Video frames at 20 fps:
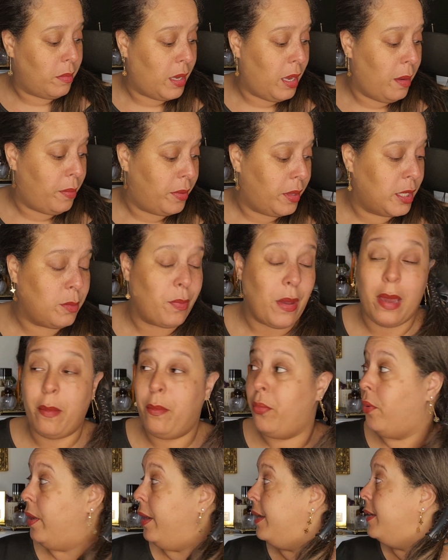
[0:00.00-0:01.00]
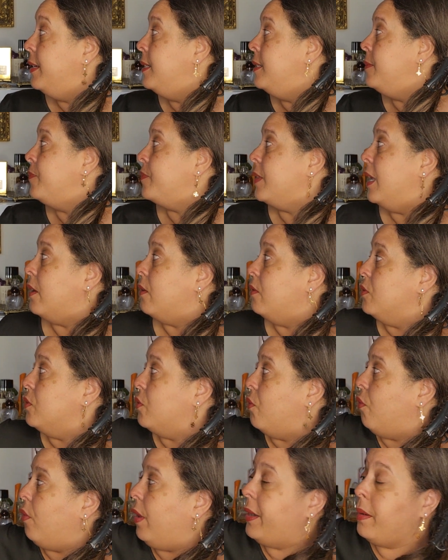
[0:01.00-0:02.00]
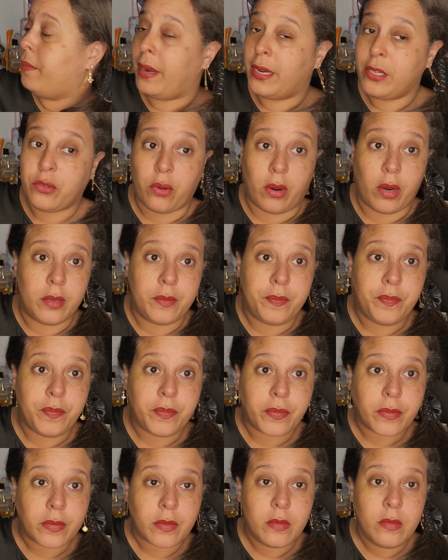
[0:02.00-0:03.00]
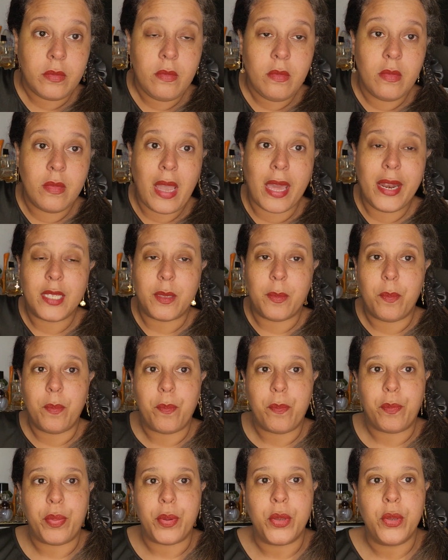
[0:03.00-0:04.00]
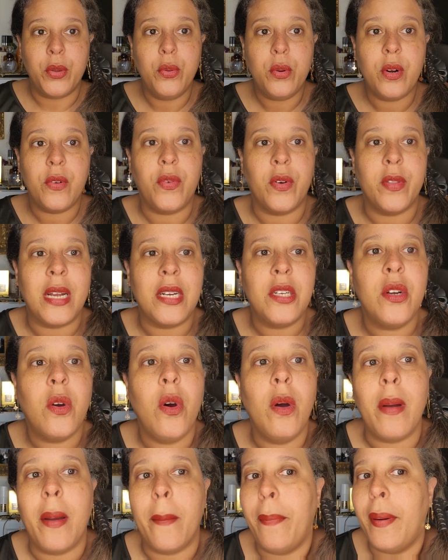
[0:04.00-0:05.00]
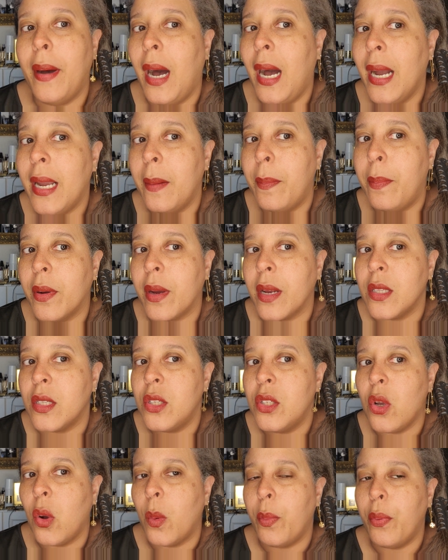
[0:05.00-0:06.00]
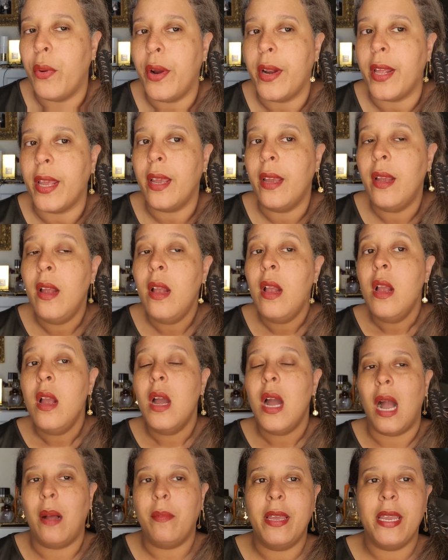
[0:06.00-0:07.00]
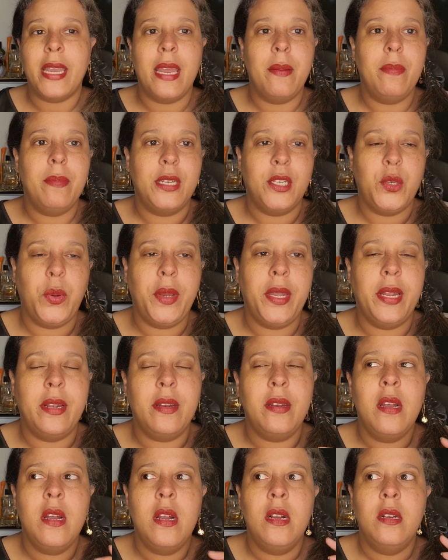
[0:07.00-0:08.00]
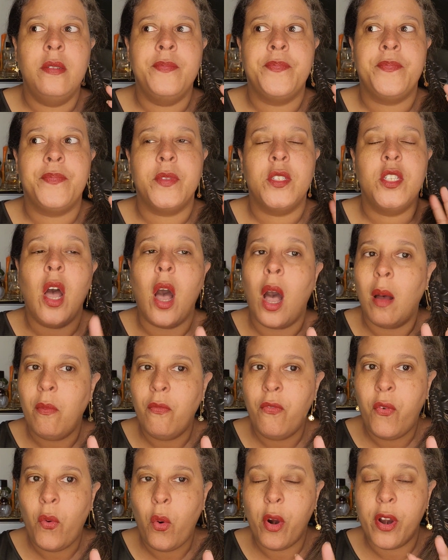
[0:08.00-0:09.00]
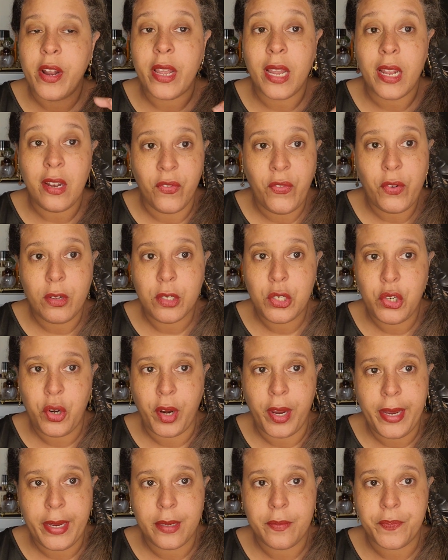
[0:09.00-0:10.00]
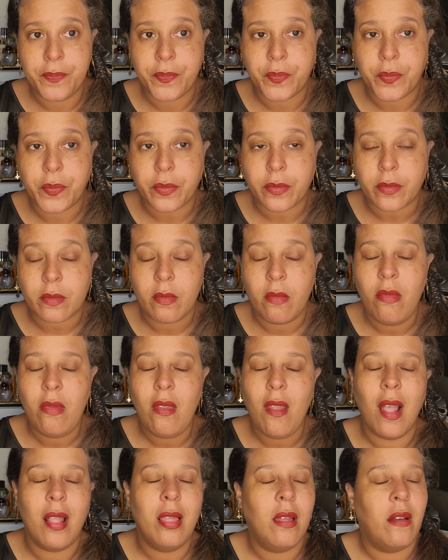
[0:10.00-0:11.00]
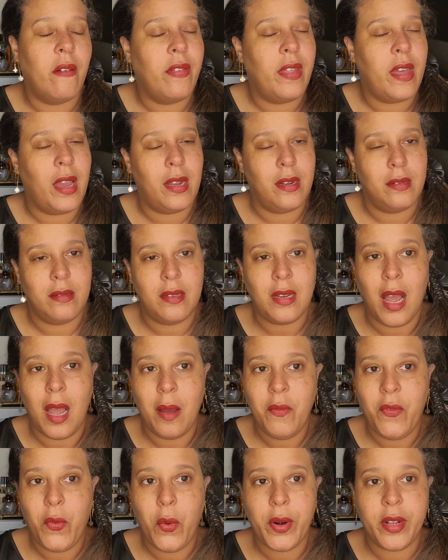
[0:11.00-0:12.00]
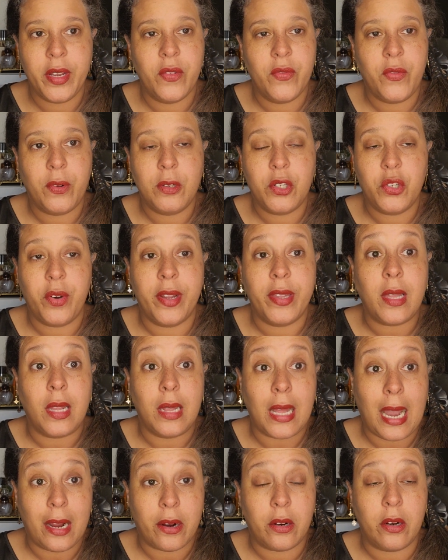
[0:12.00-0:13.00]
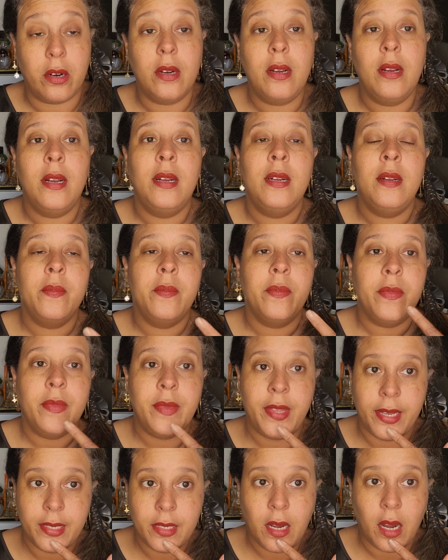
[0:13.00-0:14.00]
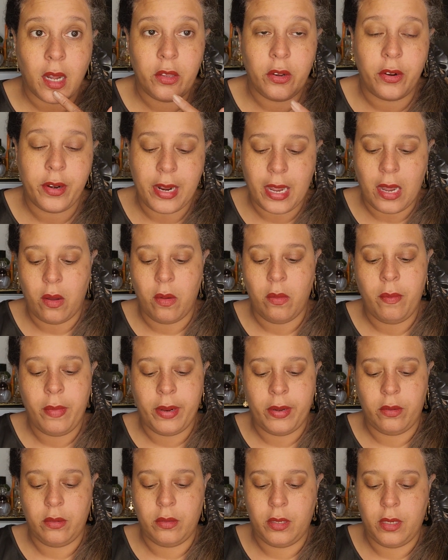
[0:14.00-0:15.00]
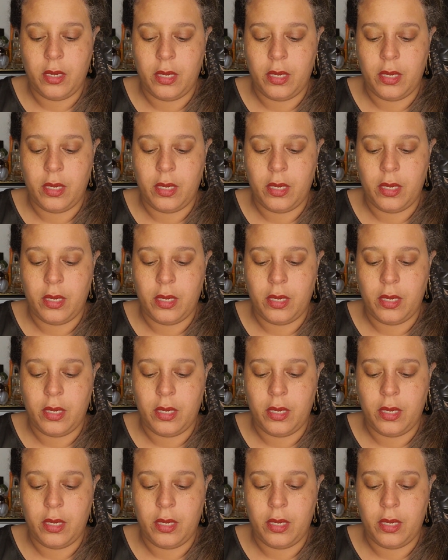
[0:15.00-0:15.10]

keeping this bad boy. That goes right in my drawer. That is beautiful. That should go in my pocketbook. It's so pretty. I'm like in between Tom Ford Infiltrate. I love that. Tom Ford Infiltrate the lacquer. This color now, my nose,